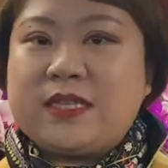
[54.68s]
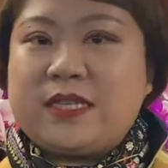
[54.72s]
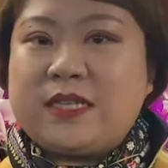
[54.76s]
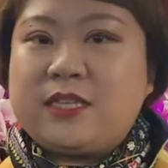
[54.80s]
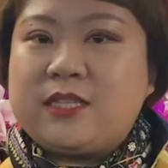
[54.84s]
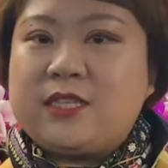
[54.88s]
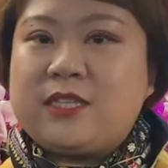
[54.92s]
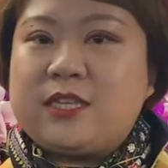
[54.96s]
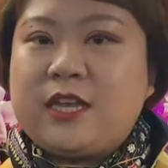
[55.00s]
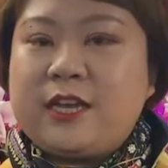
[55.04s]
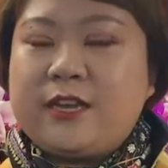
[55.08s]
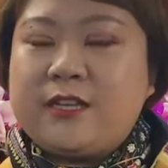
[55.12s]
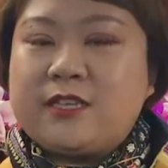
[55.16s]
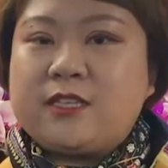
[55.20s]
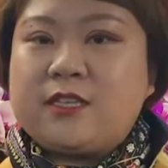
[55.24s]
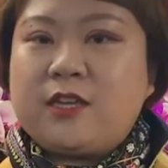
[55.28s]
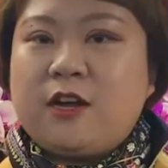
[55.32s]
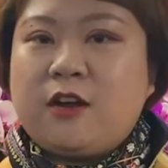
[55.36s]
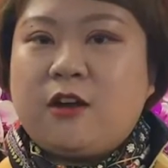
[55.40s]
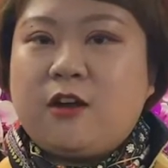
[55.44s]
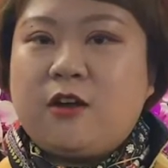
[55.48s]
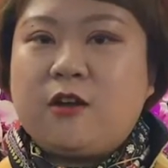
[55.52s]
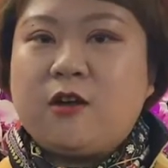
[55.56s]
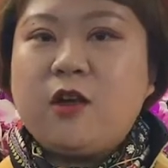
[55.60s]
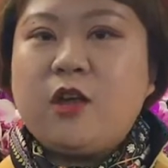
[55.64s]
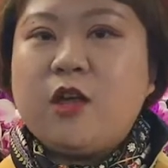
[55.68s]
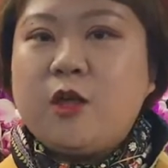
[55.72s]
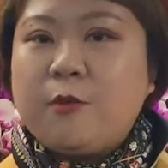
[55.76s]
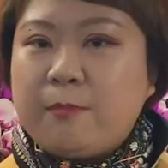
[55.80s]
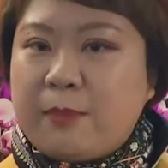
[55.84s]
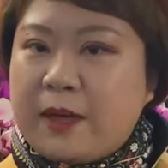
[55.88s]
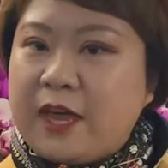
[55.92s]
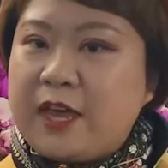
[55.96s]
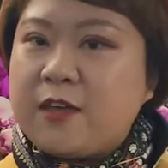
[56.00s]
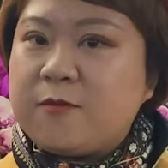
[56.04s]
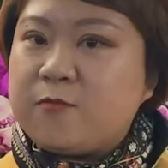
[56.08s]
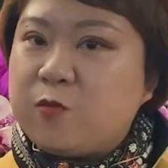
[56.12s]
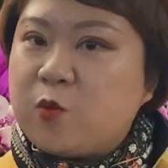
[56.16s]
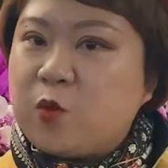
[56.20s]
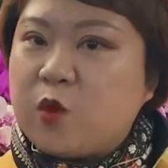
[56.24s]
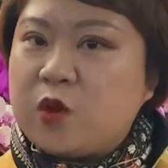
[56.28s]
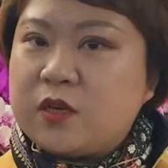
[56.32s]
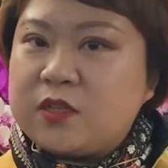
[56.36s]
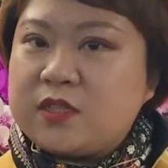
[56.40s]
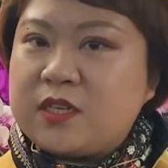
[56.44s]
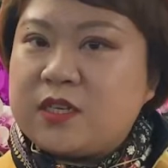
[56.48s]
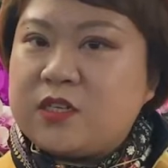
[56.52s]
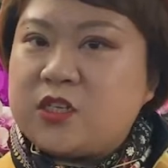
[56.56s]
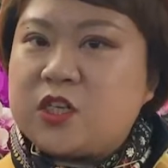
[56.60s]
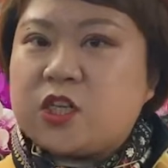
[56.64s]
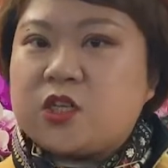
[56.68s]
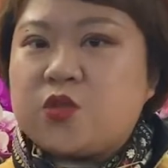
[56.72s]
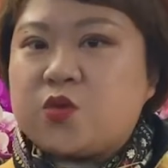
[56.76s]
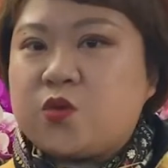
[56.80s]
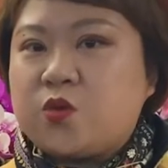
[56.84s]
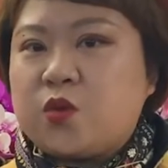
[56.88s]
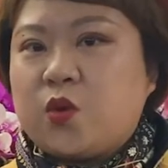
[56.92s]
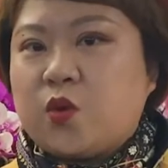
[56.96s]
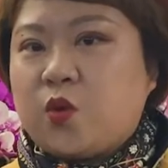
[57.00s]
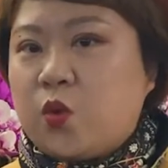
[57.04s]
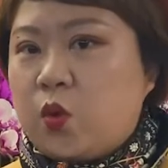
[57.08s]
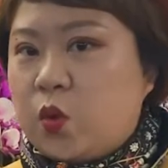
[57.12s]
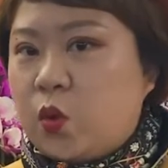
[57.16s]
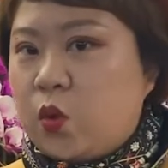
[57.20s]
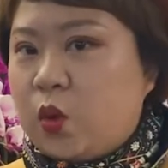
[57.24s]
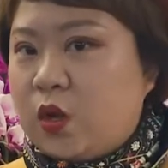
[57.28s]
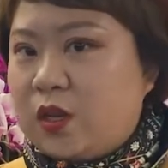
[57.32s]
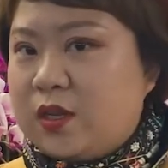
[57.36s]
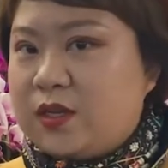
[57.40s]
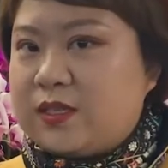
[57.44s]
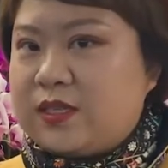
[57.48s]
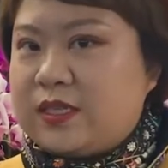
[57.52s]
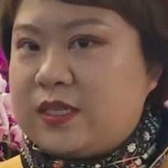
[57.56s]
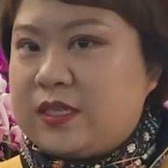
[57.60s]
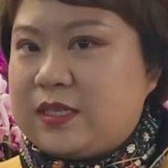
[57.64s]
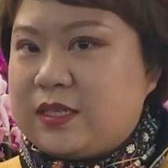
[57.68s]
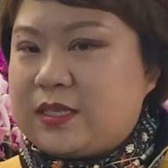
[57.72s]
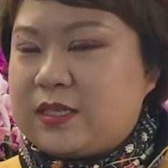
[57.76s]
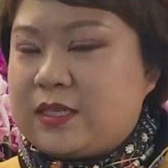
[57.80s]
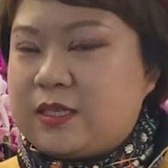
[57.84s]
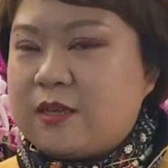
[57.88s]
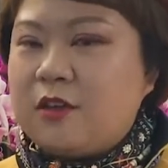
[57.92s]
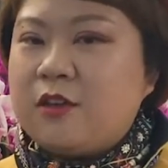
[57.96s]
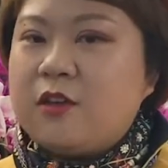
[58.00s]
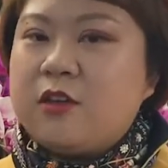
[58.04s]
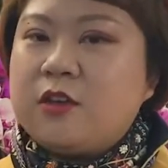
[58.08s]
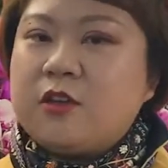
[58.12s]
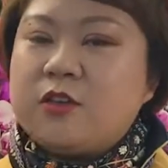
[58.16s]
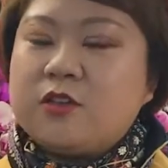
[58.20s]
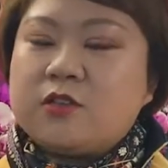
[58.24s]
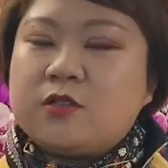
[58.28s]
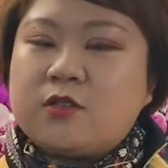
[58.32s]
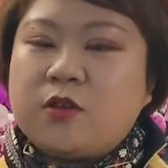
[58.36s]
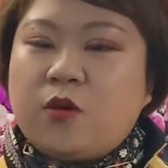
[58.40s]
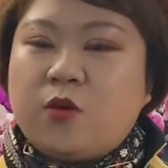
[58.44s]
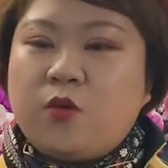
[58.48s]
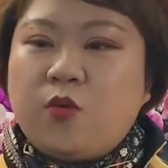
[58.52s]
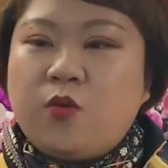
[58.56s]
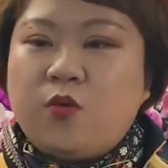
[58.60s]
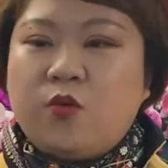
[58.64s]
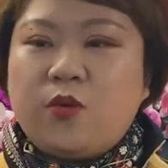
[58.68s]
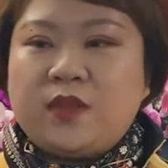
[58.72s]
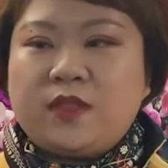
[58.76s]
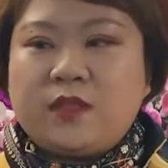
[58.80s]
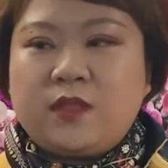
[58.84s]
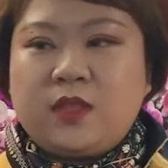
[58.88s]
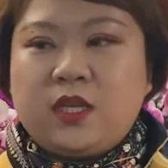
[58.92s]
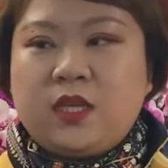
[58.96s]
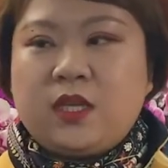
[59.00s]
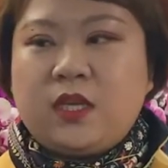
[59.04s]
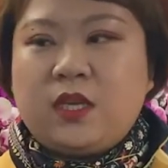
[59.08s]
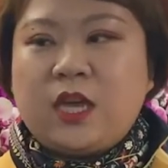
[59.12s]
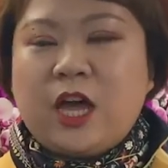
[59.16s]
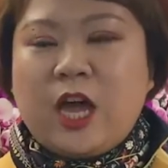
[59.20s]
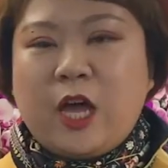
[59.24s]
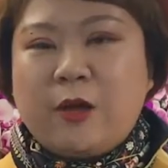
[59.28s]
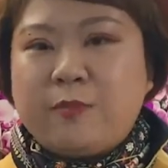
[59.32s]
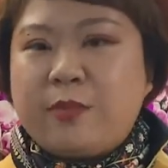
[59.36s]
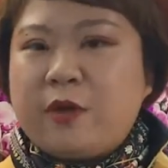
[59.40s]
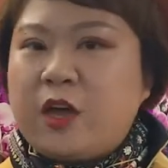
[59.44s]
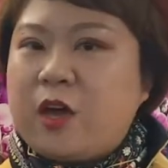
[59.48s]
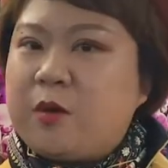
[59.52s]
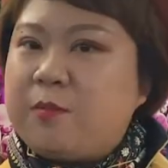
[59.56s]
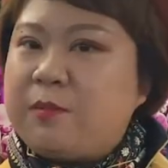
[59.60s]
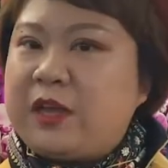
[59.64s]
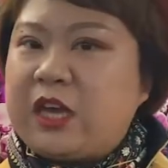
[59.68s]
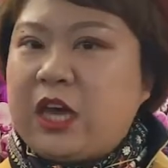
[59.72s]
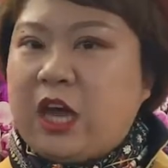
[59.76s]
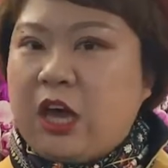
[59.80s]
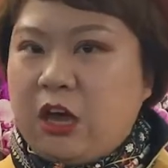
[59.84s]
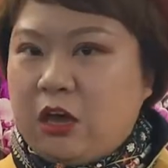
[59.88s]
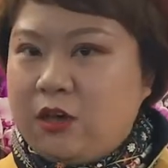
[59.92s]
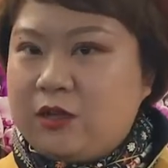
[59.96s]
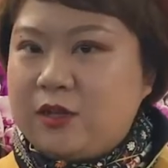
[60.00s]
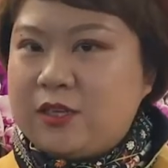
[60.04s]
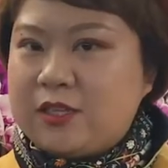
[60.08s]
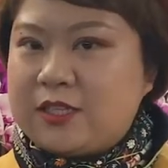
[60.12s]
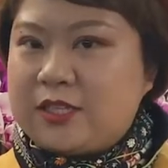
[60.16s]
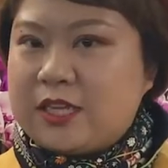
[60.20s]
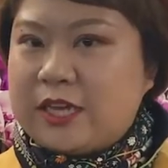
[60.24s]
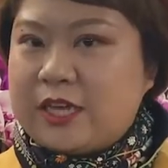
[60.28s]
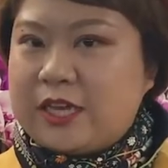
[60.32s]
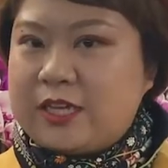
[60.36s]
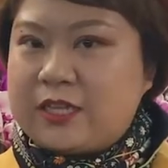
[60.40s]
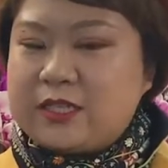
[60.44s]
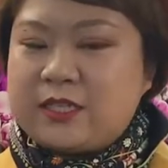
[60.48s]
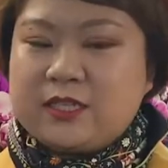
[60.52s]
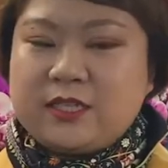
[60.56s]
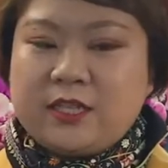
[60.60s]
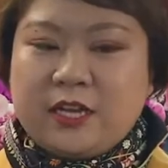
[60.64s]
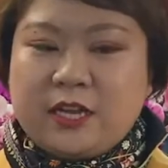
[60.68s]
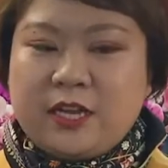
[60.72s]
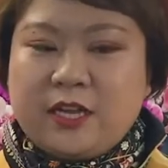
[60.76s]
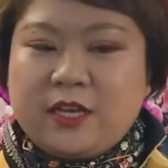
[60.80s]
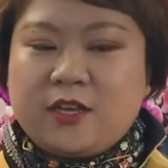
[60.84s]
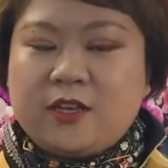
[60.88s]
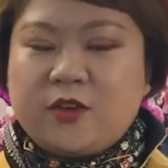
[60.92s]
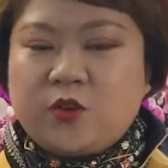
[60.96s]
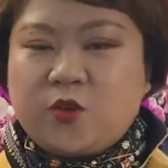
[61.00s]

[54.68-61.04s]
these days are paying more attention to the qualities so with the upcoming holidays like